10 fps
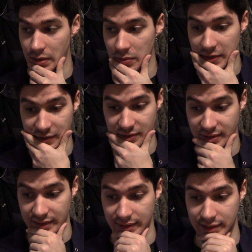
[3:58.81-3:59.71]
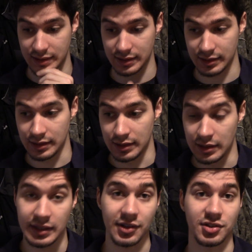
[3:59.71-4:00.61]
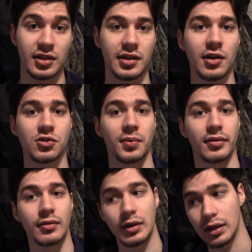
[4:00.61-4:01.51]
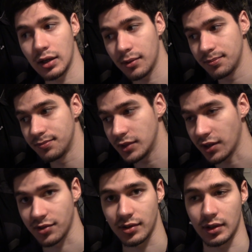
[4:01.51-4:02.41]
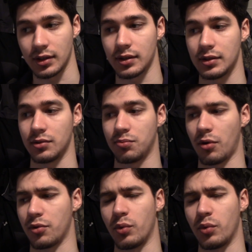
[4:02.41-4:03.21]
What else? Yes, the announcement. Yes, you're probably